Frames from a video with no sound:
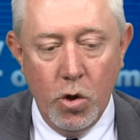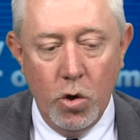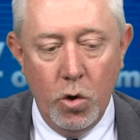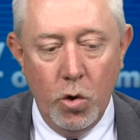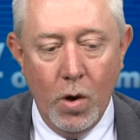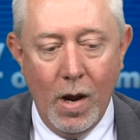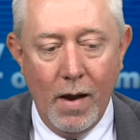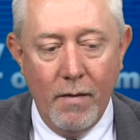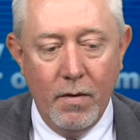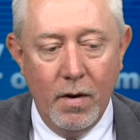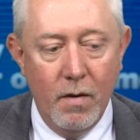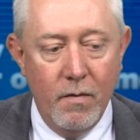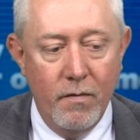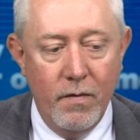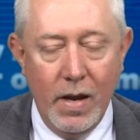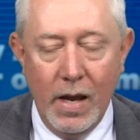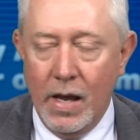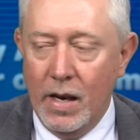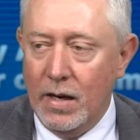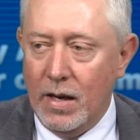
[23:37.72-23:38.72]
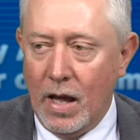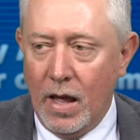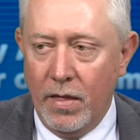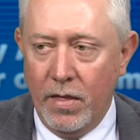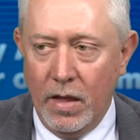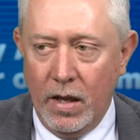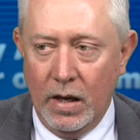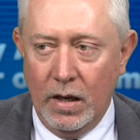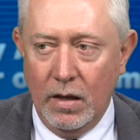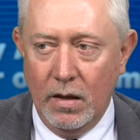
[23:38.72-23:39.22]
You have an event, I
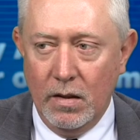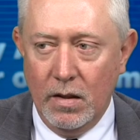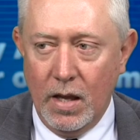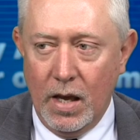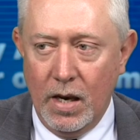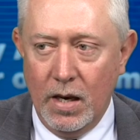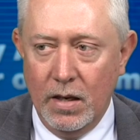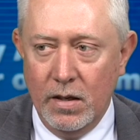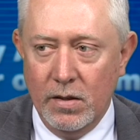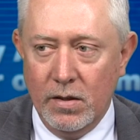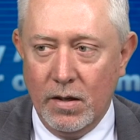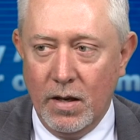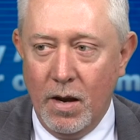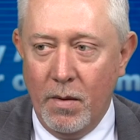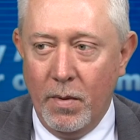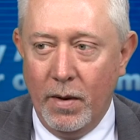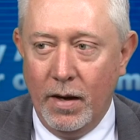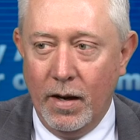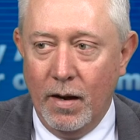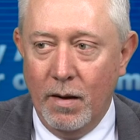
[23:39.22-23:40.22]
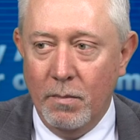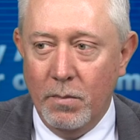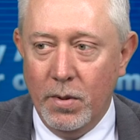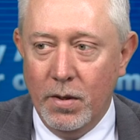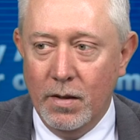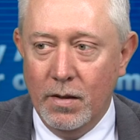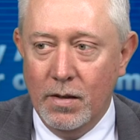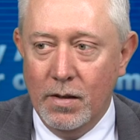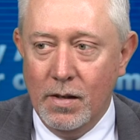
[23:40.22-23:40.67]
think, that is coming up.